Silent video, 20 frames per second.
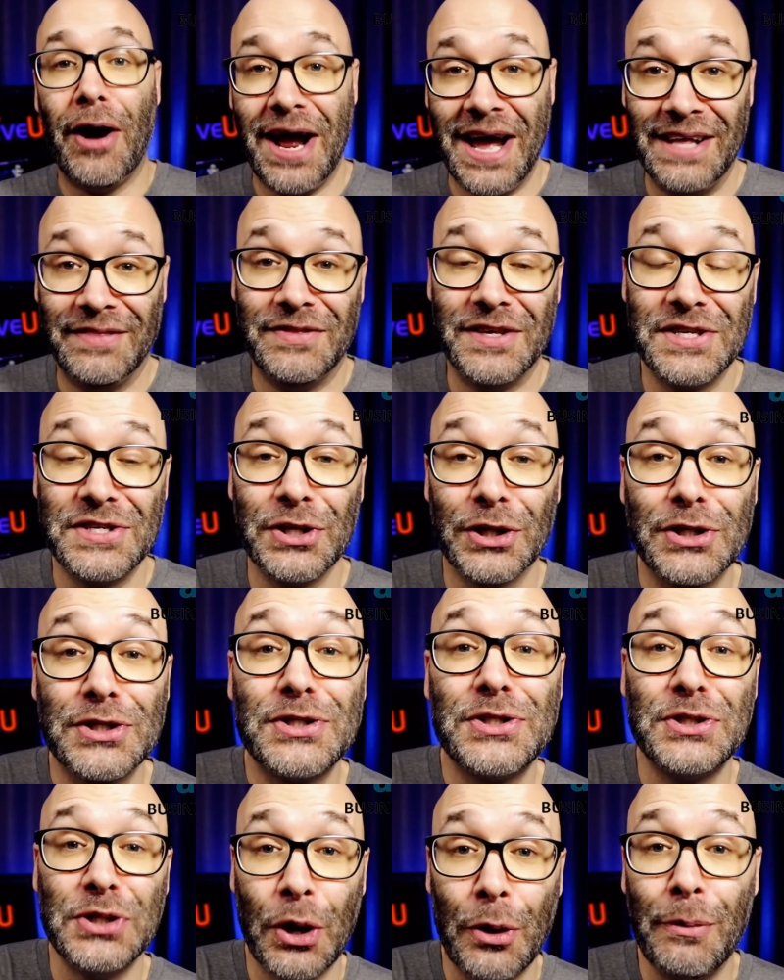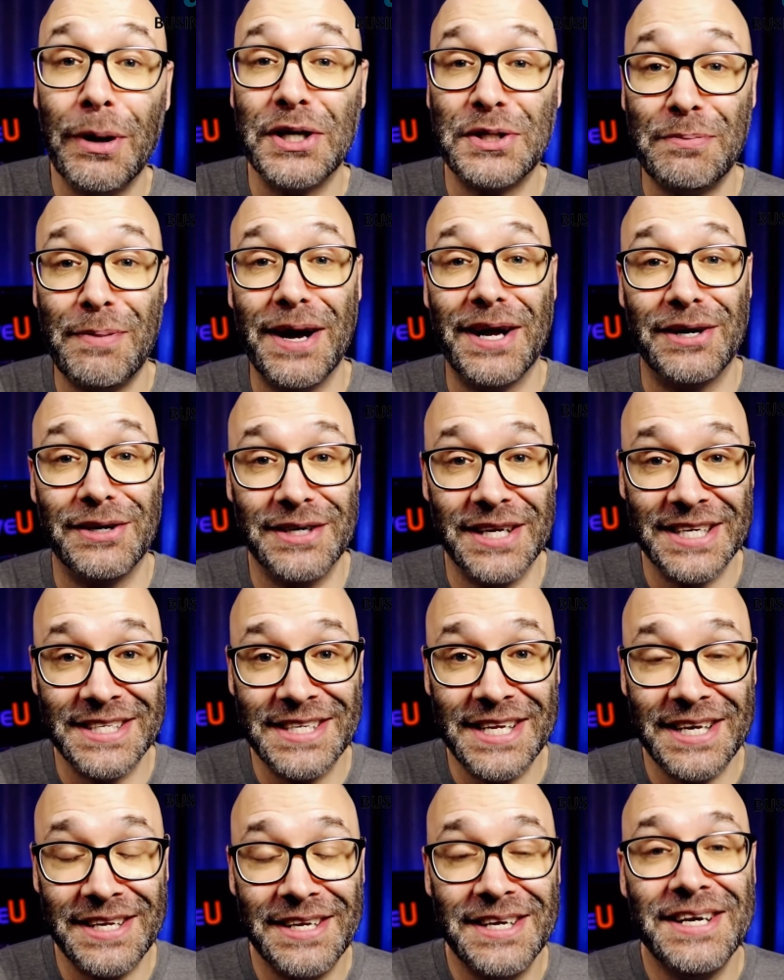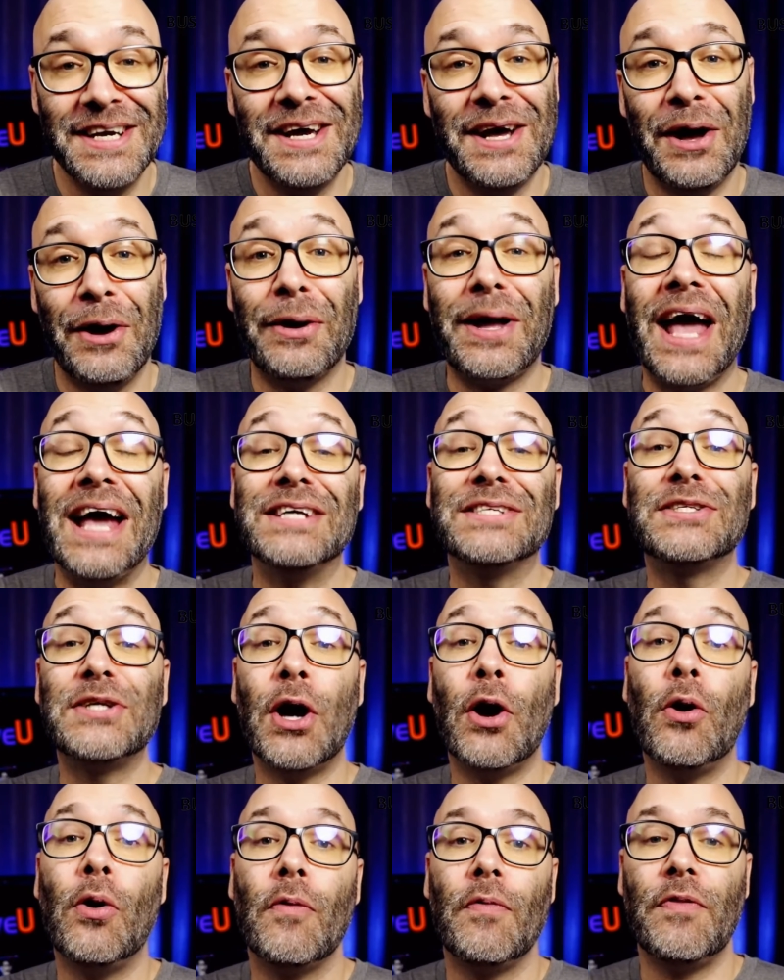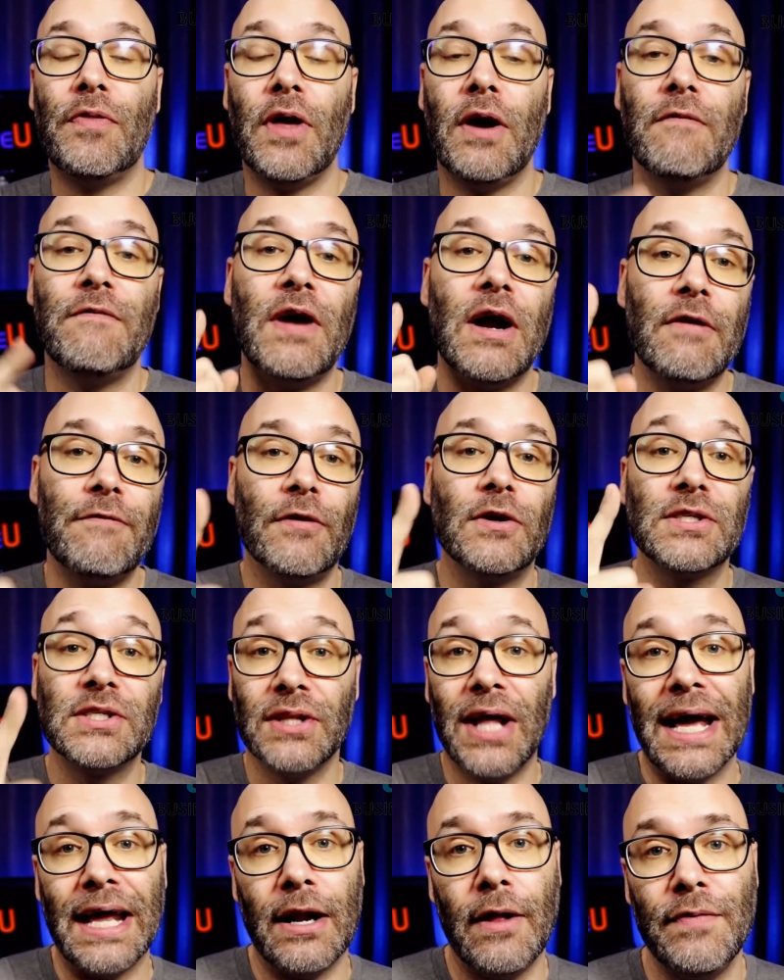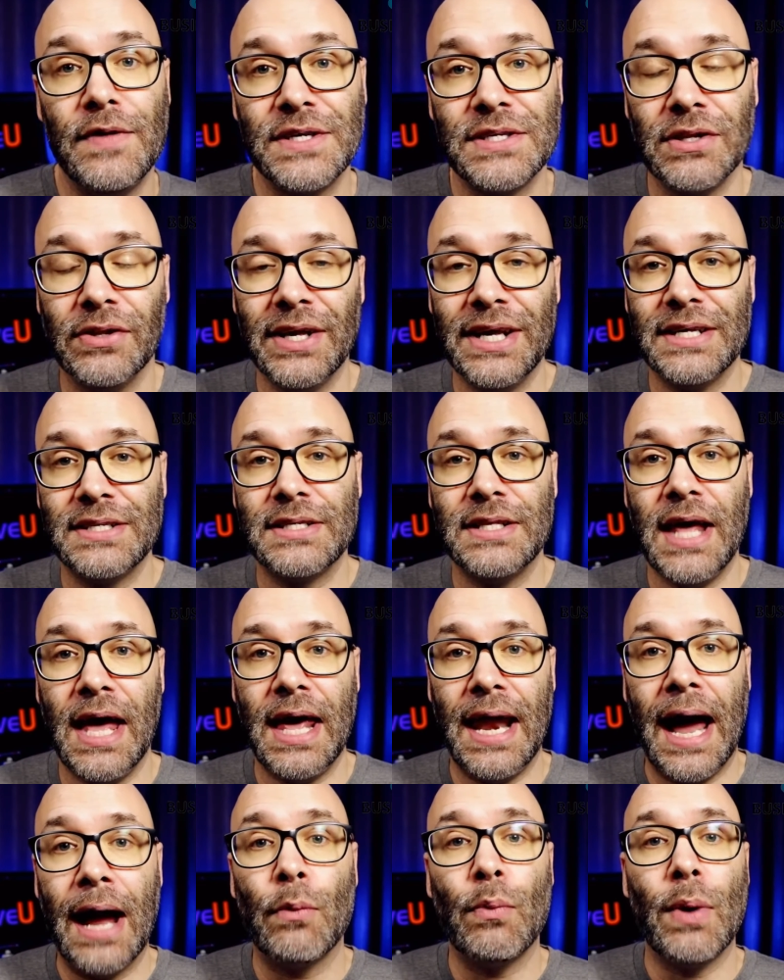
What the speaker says: right, this looks so much better, doesn't it? Okay, so the very first light on this list that I